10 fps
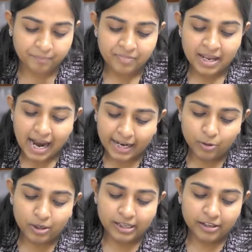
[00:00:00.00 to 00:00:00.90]
Are you
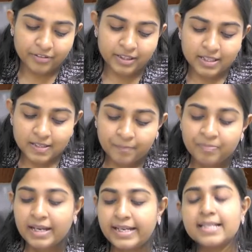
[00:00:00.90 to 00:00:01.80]
clear with this?
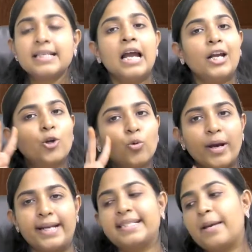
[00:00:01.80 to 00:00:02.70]
Yes, two
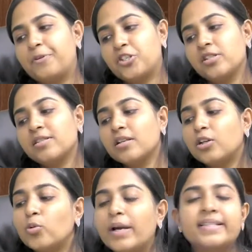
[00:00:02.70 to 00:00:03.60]
exceptions
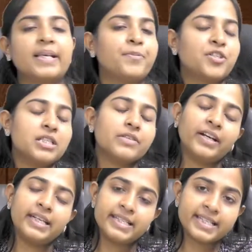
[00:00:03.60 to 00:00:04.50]
where
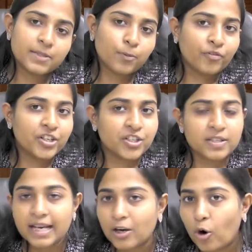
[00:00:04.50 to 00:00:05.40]
TCS provisions are
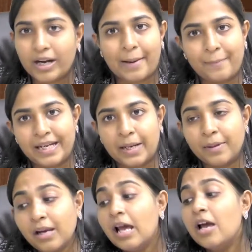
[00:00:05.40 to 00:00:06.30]
not applicable.
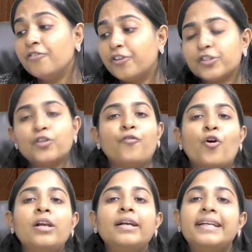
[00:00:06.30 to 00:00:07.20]
First of all,
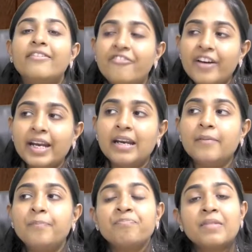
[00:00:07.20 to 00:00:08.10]
when
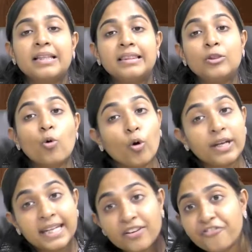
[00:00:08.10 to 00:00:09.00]

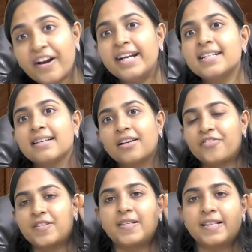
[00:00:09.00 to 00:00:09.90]
notified
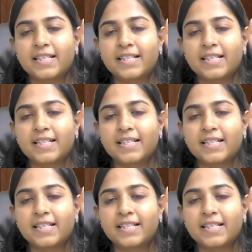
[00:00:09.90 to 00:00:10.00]
services